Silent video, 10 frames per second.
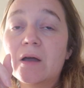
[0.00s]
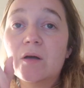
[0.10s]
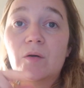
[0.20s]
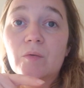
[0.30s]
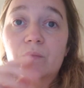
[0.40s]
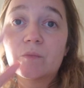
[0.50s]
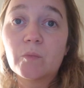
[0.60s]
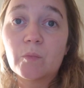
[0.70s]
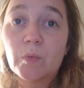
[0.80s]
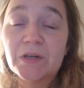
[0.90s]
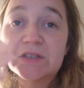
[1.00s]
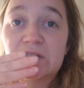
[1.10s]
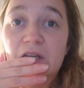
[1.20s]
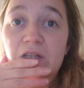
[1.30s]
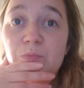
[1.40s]
um, when
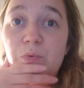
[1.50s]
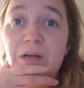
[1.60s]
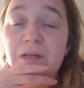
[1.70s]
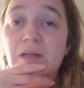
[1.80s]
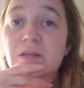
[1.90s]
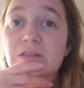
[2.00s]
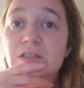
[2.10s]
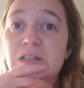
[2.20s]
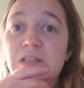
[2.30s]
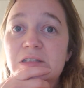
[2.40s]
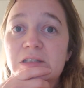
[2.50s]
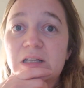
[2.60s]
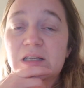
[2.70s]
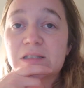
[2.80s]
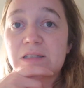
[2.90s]
she gets pregnant, she
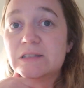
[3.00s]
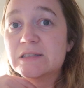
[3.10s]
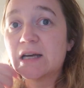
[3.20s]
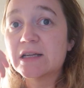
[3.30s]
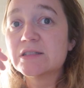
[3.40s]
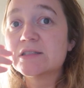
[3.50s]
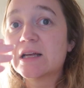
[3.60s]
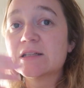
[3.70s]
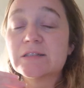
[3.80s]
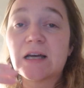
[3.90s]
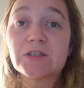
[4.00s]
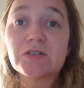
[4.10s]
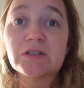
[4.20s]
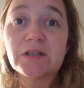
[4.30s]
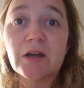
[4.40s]
st st st starts
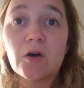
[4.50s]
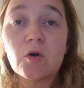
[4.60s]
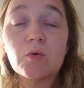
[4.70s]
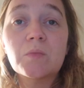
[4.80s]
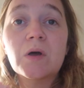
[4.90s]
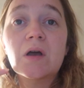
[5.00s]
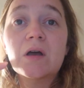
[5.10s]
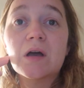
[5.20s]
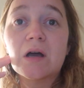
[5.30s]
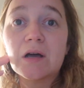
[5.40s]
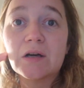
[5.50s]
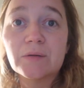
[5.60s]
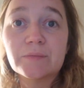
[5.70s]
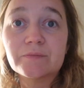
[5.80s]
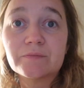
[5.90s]
to stay home
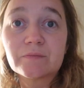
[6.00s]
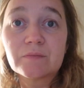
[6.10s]
um,